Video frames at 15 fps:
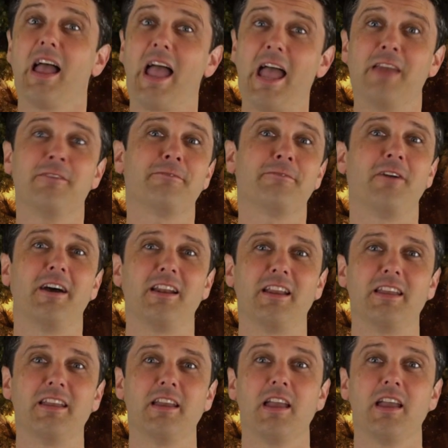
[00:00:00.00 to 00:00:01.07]
And
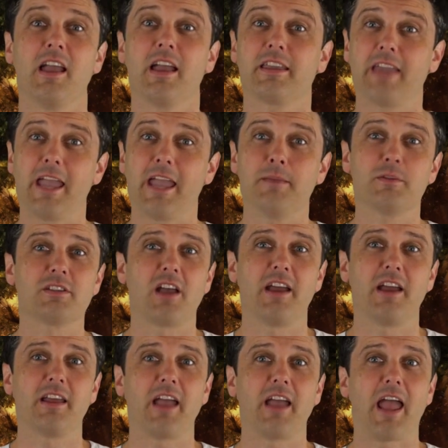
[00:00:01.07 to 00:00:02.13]
finally, game
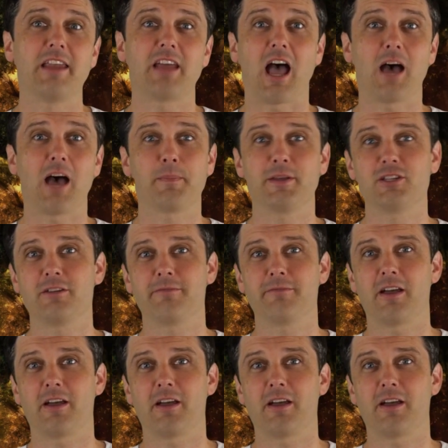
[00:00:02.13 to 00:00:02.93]
designer and RPG